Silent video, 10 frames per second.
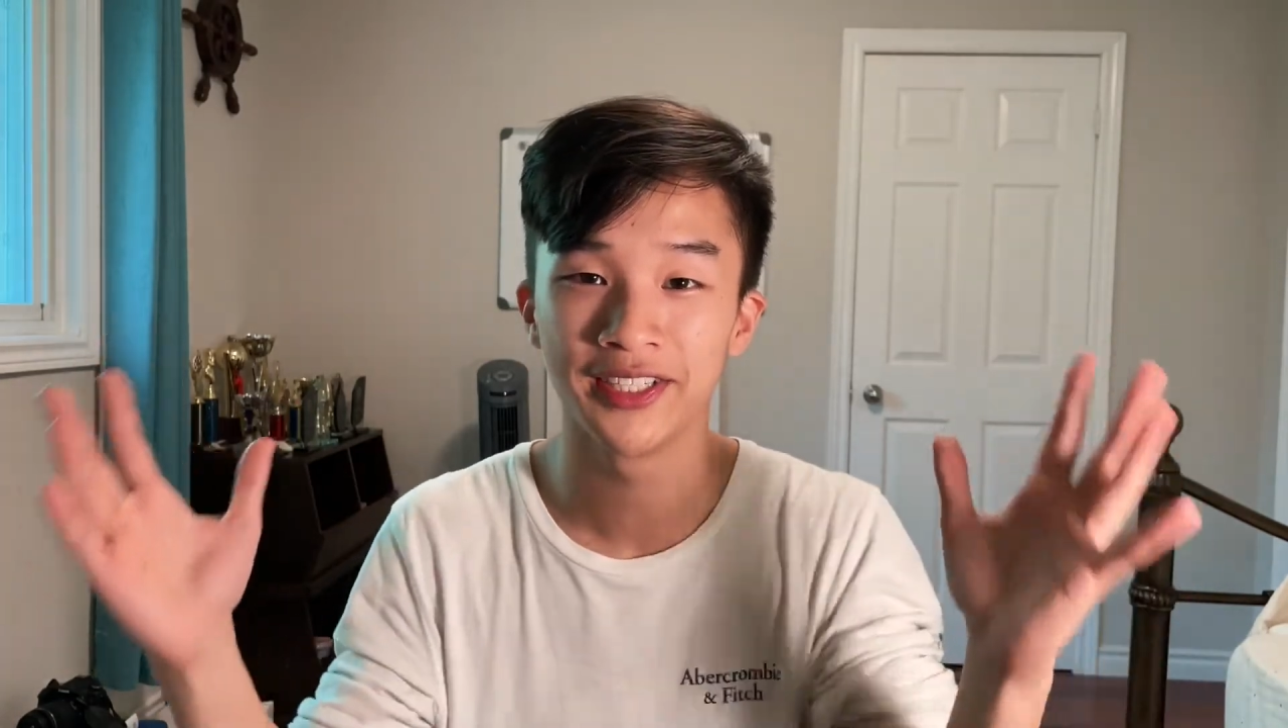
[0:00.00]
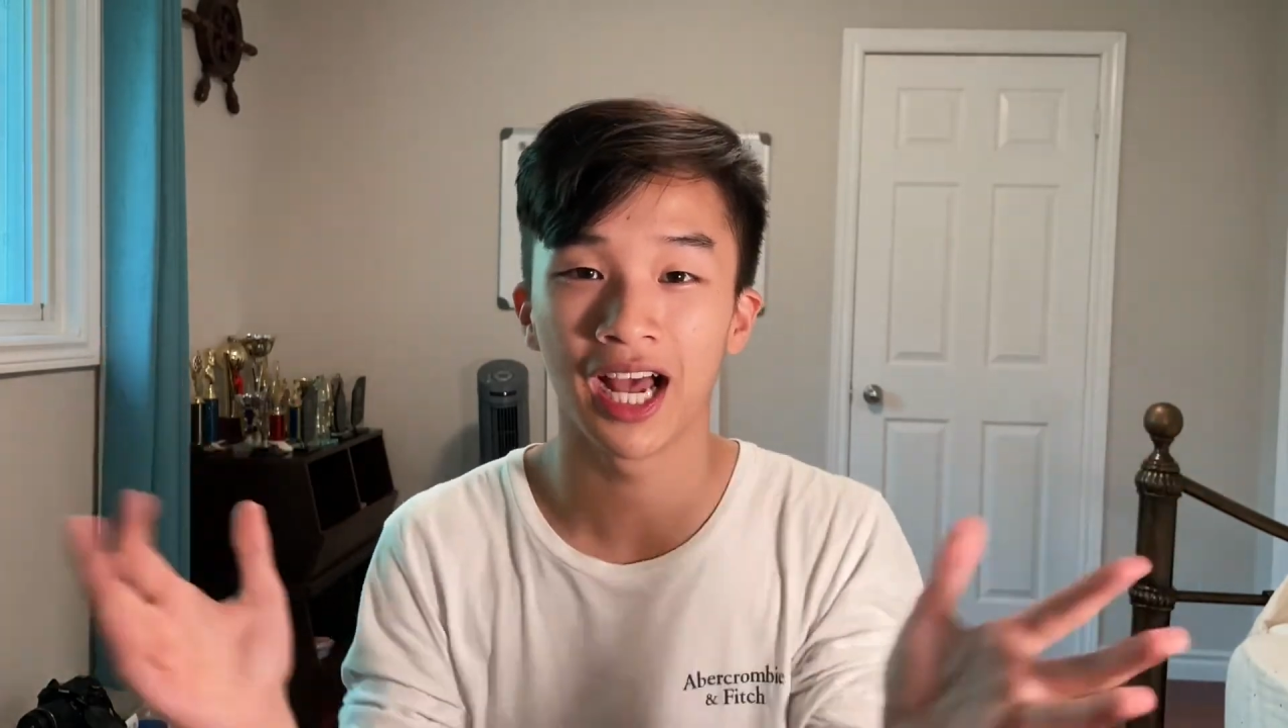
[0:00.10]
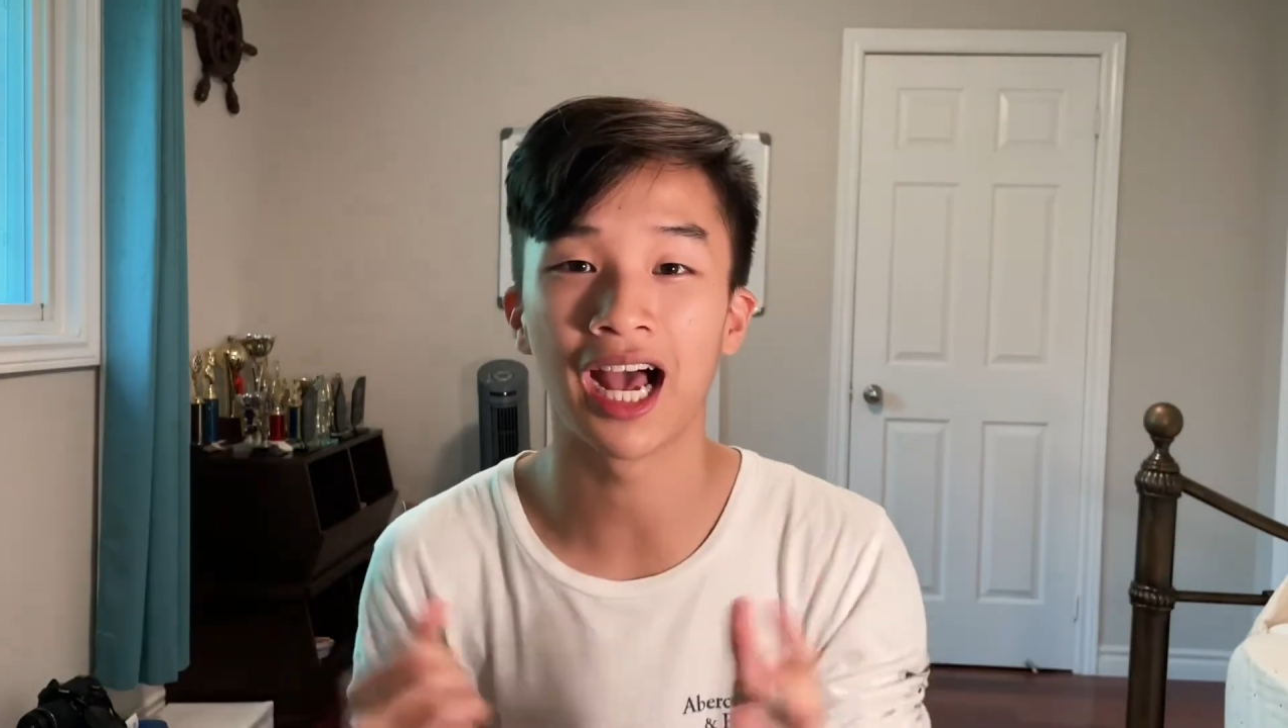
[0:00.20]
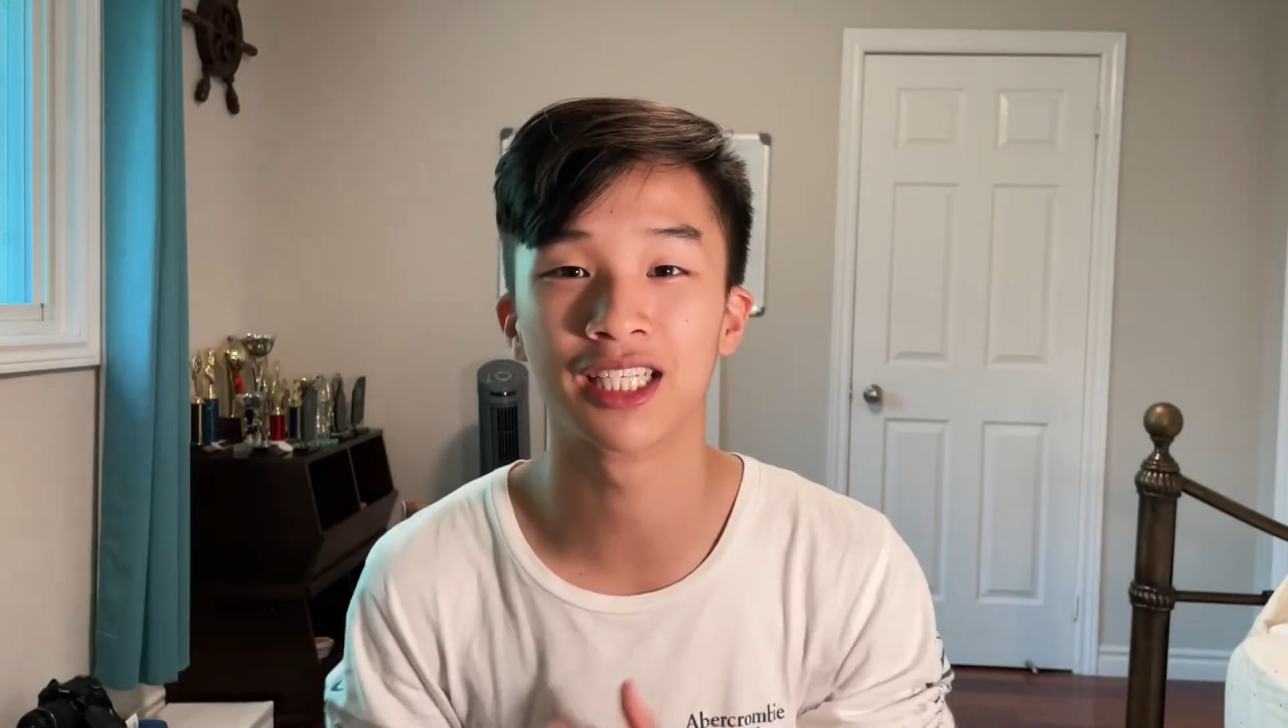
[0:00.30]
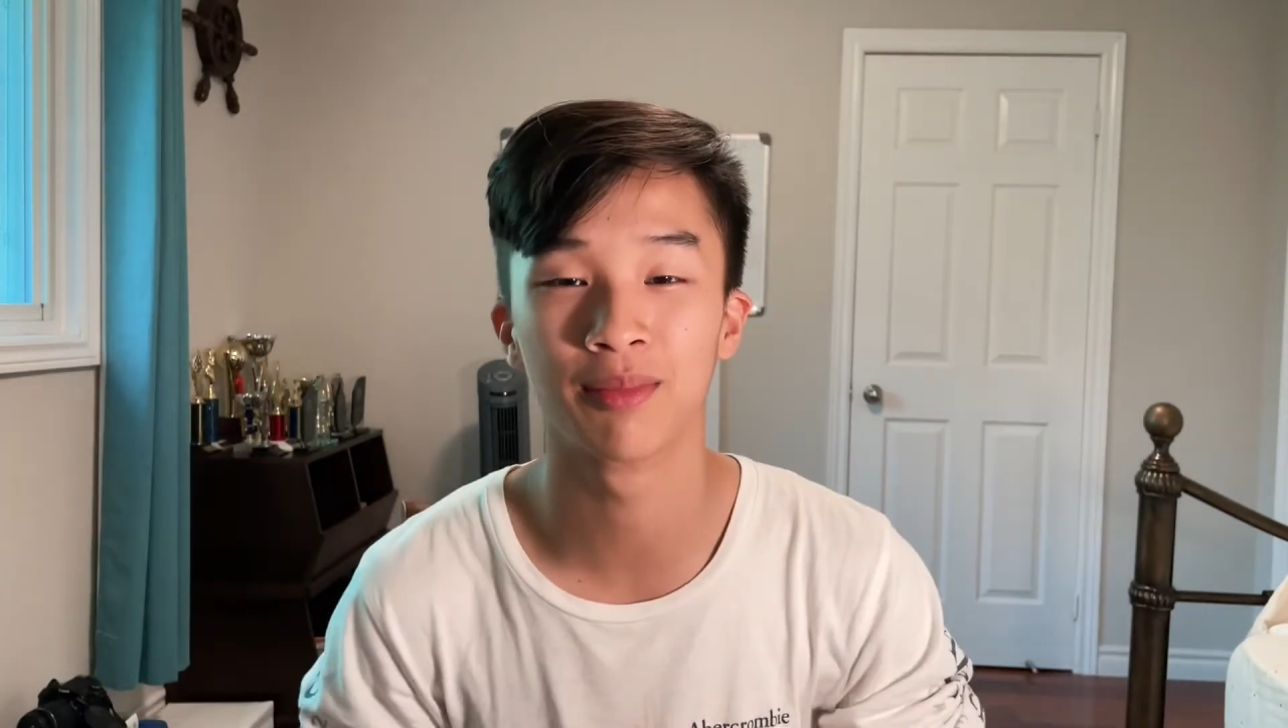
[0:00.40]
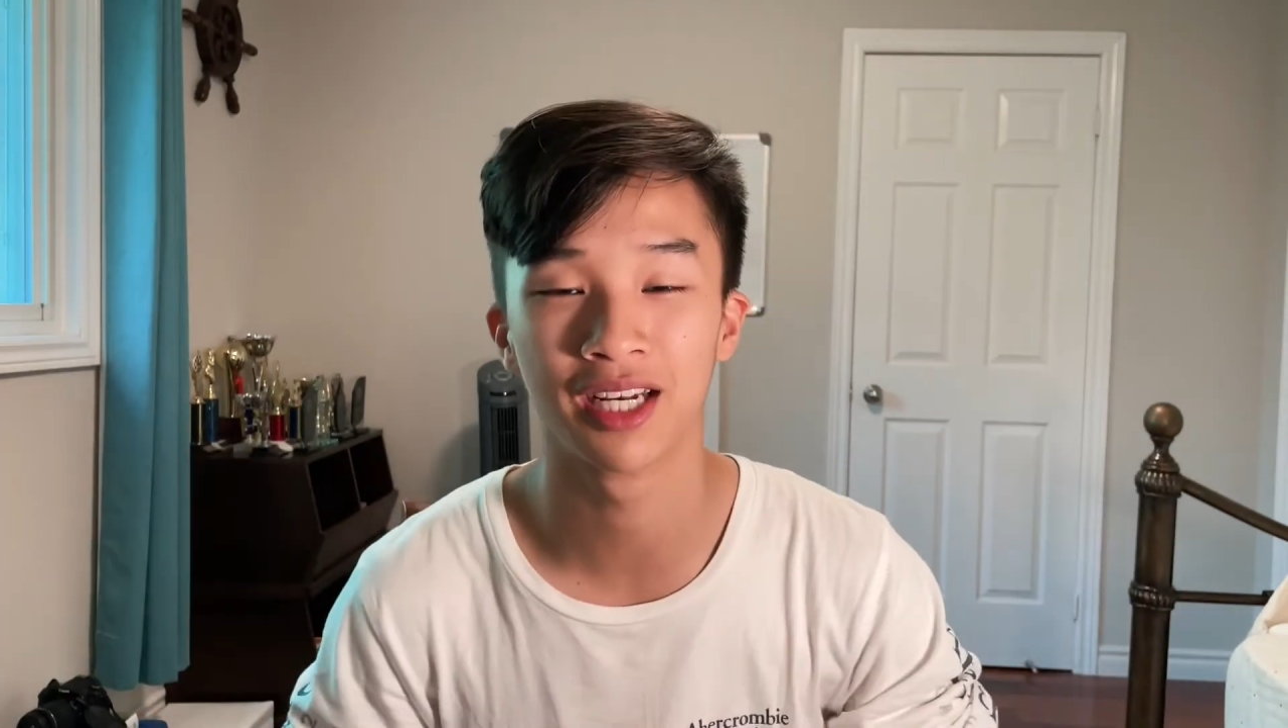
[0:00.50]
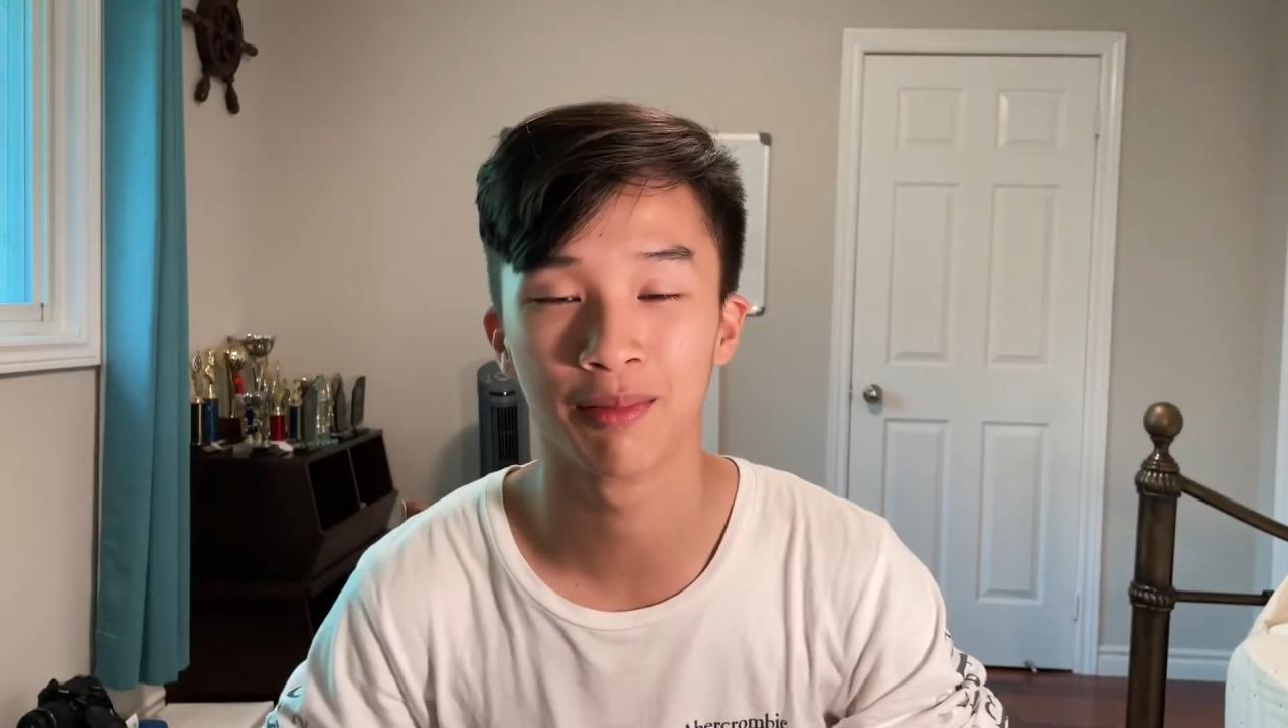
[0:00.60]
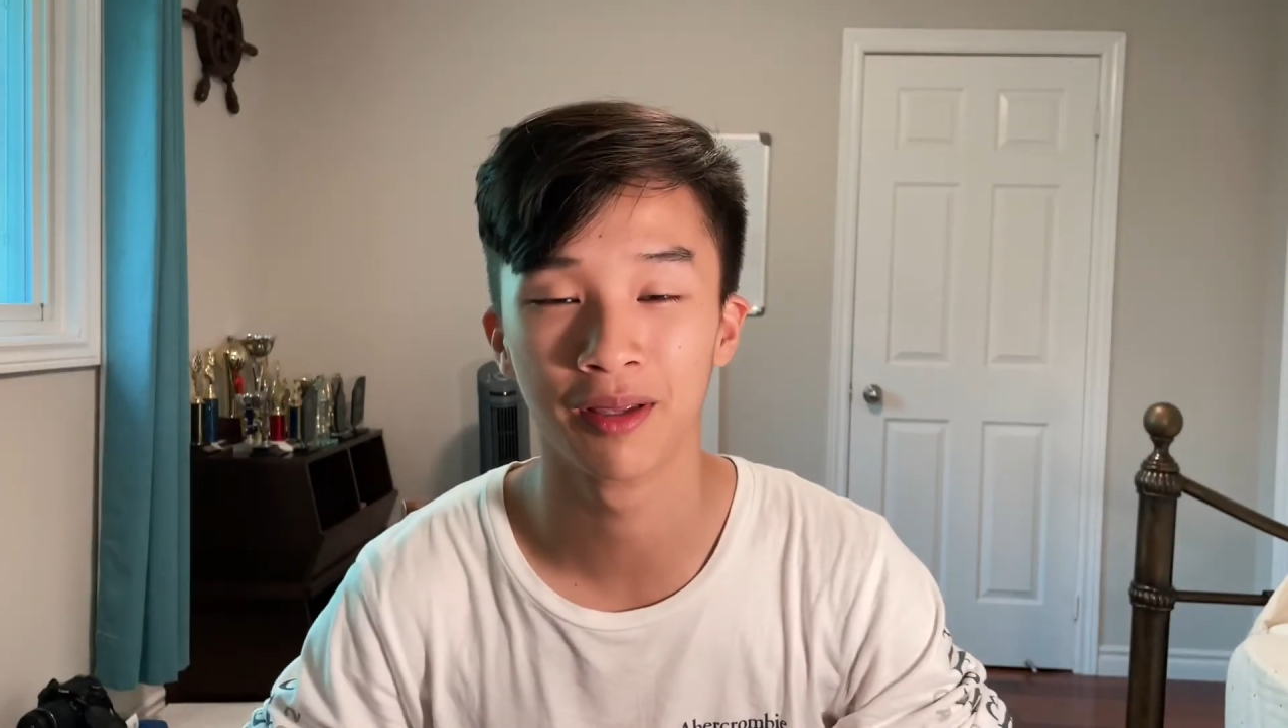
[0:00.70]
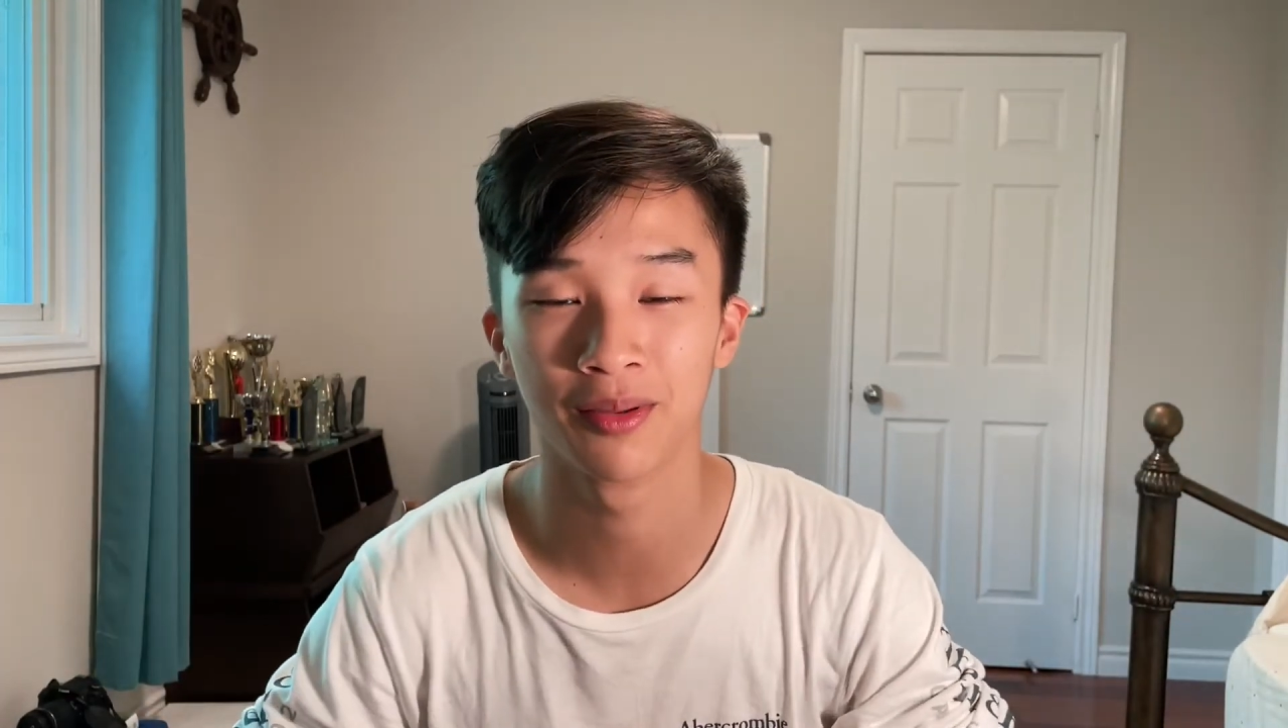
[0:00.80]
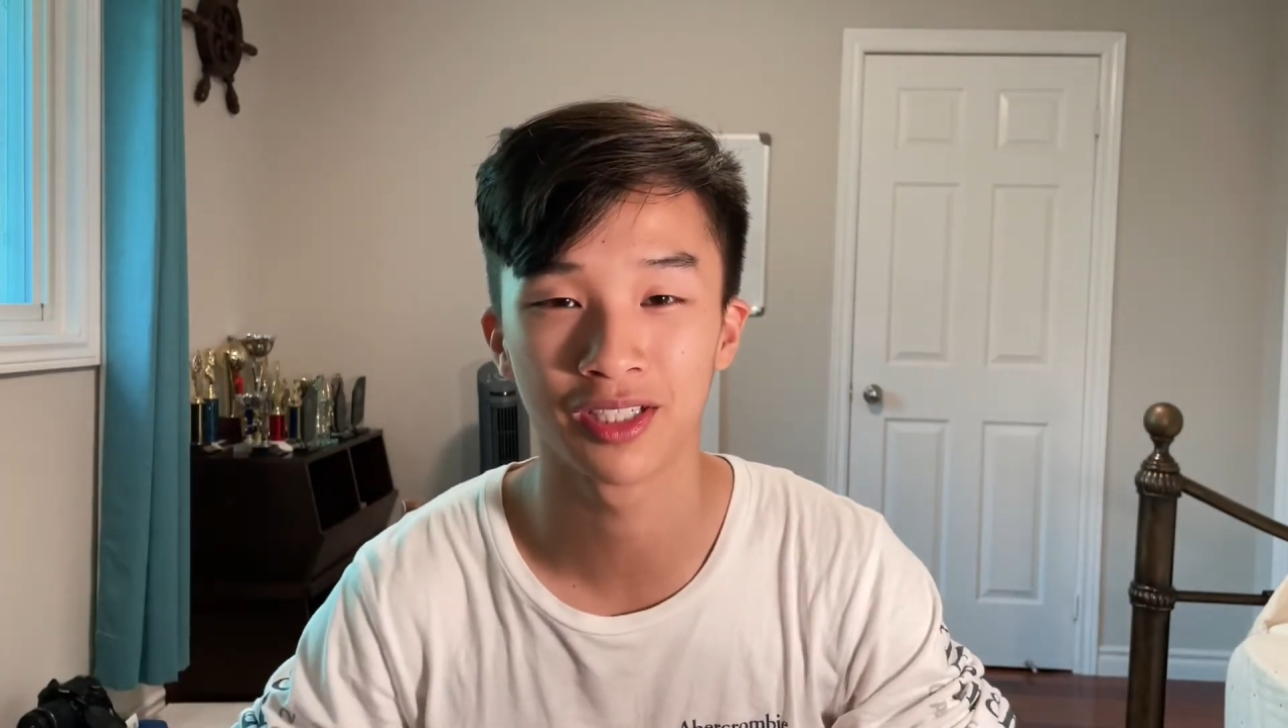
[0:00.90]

as many people